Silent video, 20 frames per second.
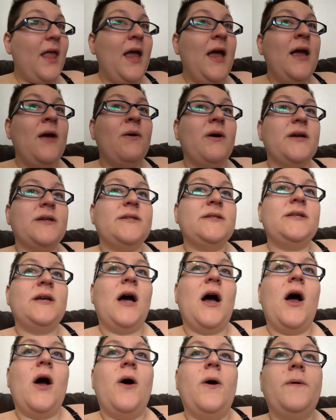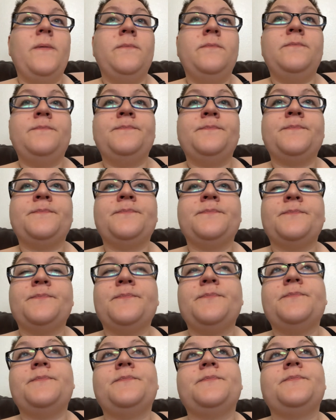Anyway, so
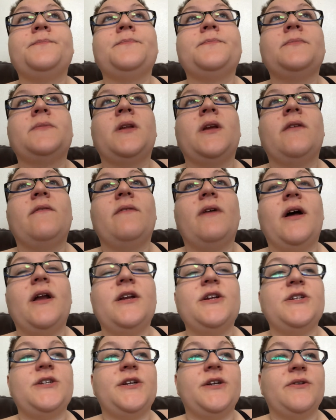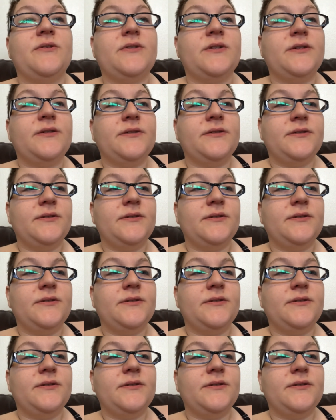find his shoes.